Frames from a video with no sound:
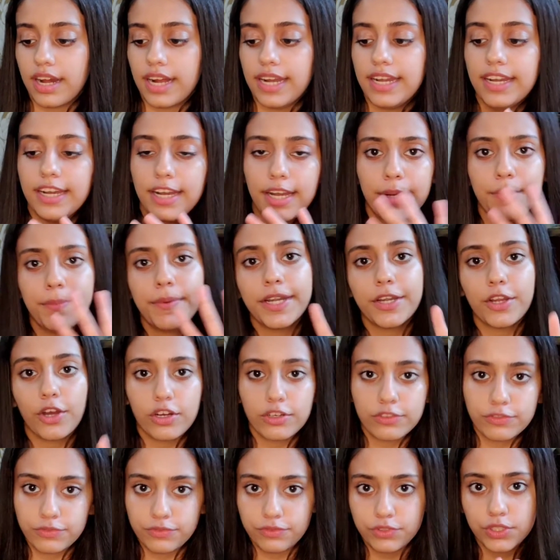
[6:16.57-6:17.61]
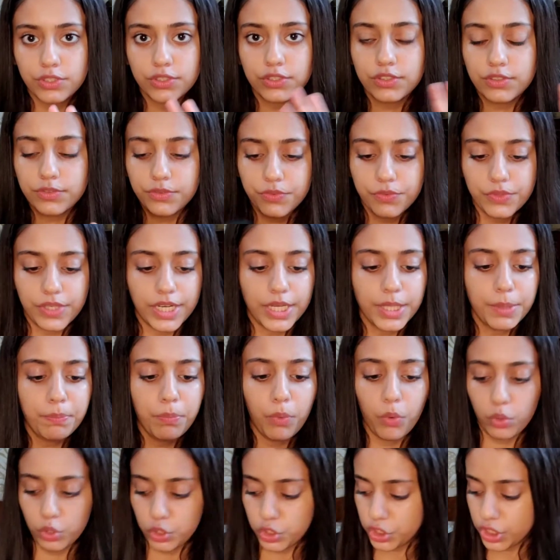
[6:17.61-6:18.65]
a little bit of, you know, front
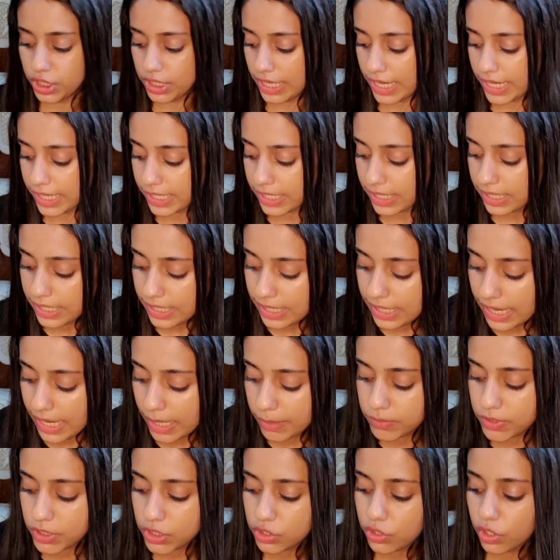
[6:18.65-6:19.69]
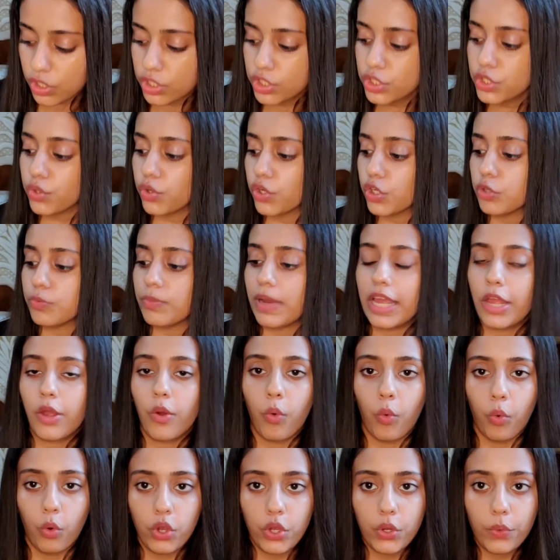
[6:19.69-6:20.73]
portion. Like, I'm just gonna show you my
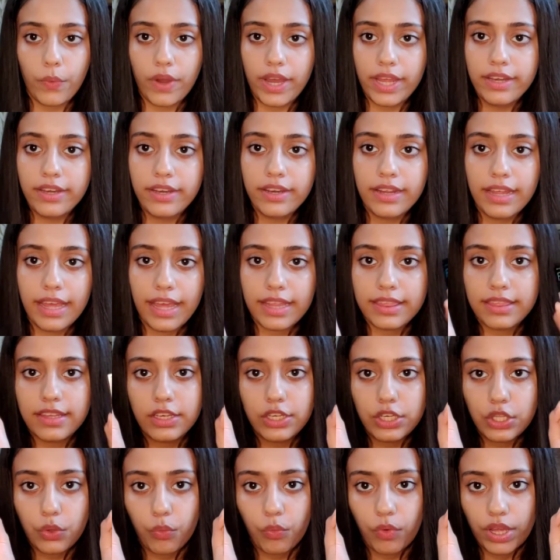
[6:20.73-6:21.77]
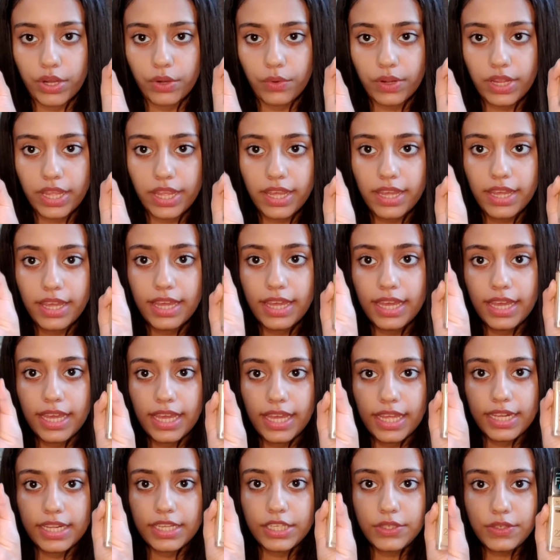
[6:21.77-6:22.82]
old one and the new one, okay?
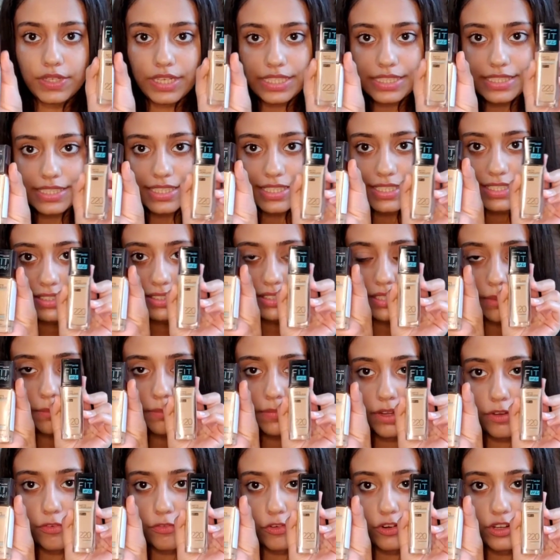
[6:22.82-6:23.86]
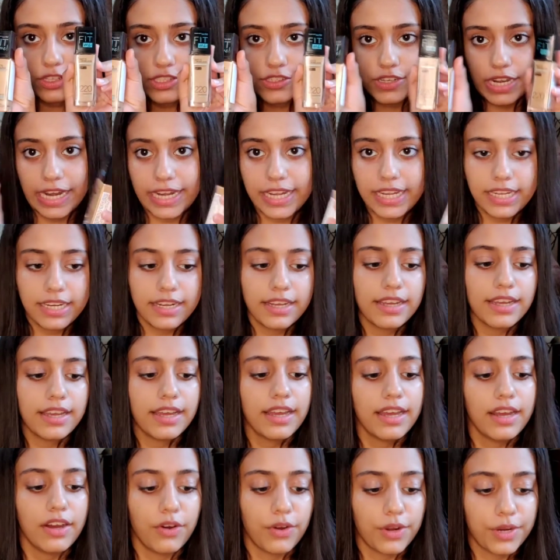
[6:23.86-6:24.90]
You can see some difference, right?
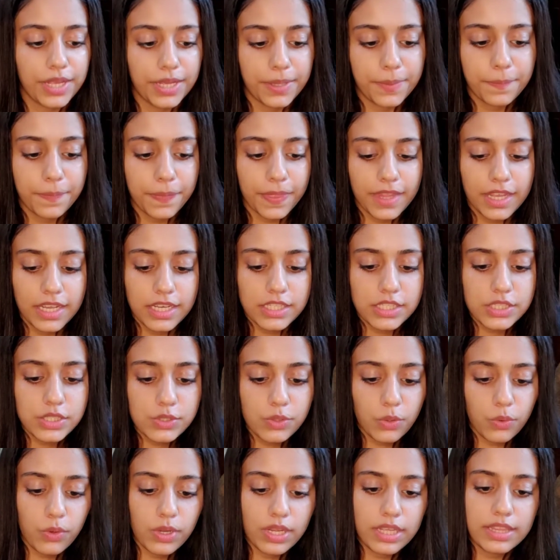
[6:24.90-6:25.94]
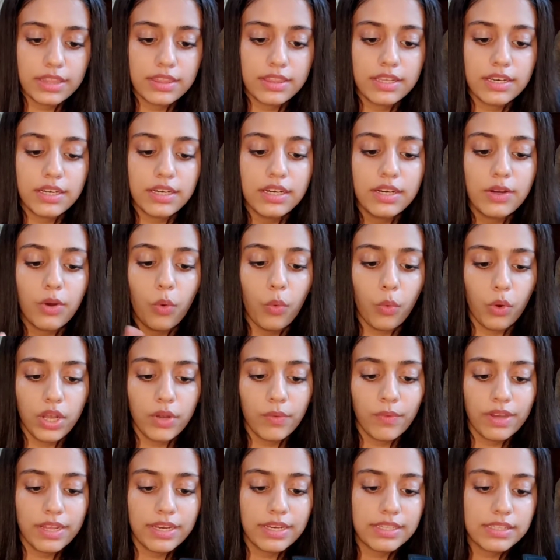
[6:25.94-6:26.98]
Okay. So, in the
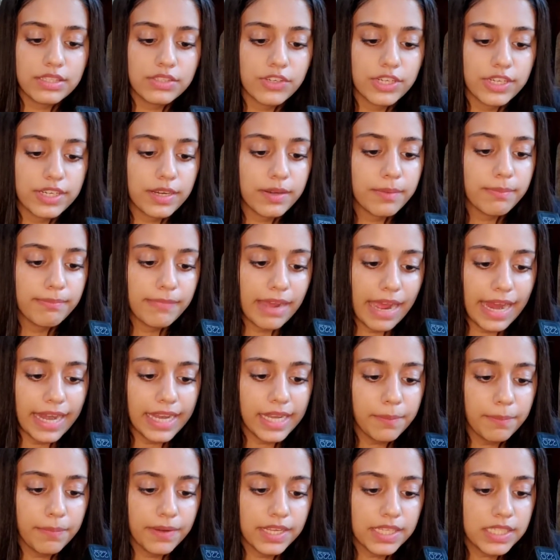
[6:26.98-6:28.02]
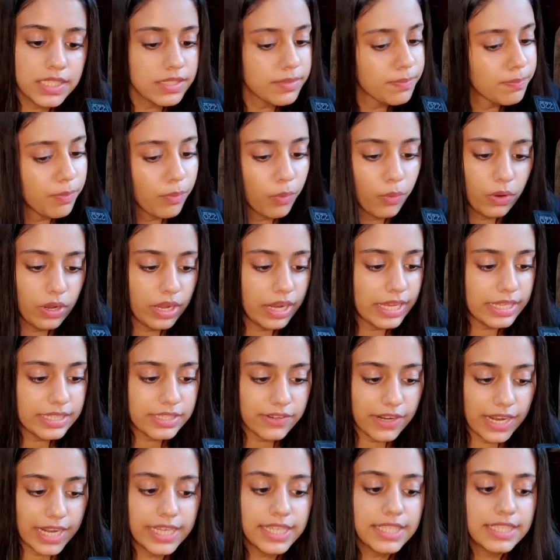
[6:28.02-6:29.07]
old one, it's written matte plus
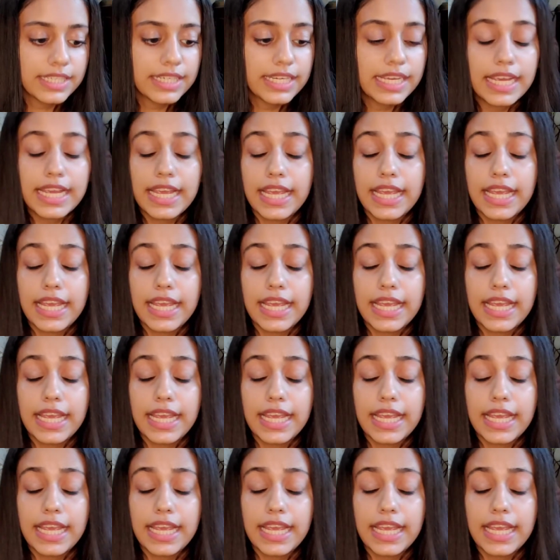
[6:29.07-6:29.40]
poreless, right?